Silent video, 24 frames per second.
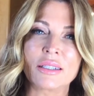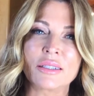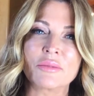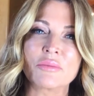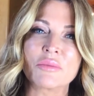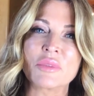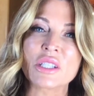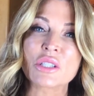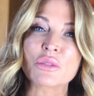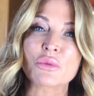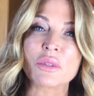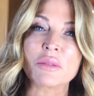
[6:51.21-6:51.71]

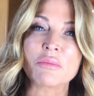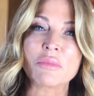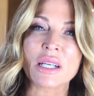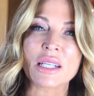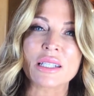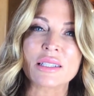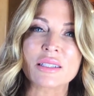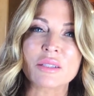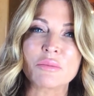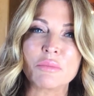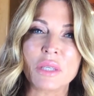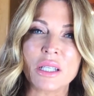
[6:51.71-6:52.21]
This
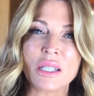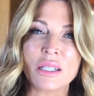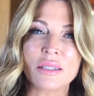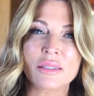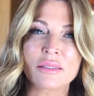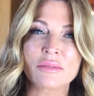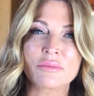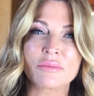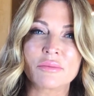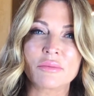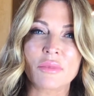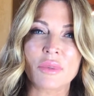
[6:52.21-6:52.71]
reminds me
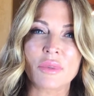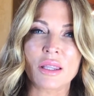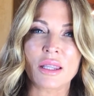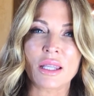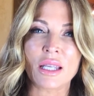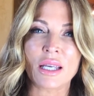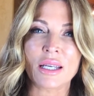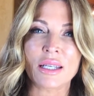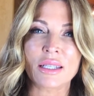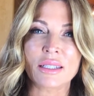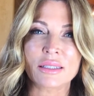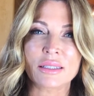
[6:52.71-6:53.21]

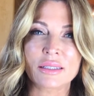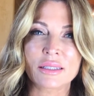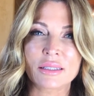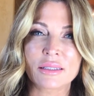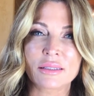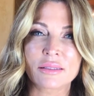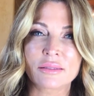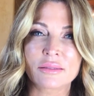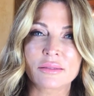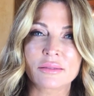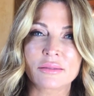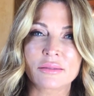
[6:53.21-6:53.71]
that
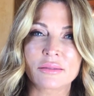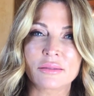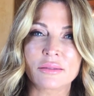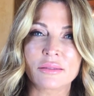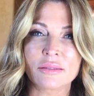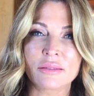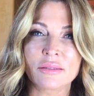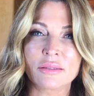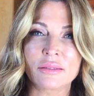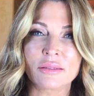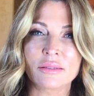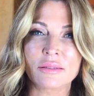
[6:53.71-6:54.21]

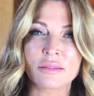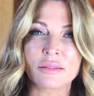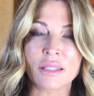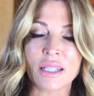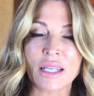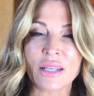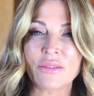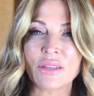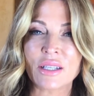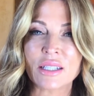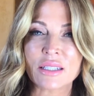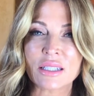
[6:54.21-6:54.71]
life
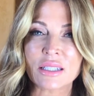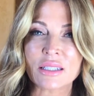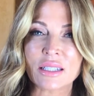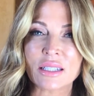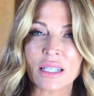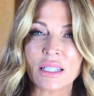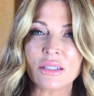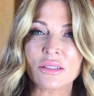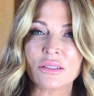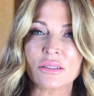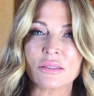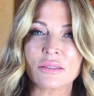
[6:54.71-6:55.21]
has a
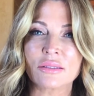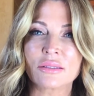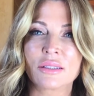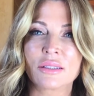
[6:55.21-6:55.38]
cycle.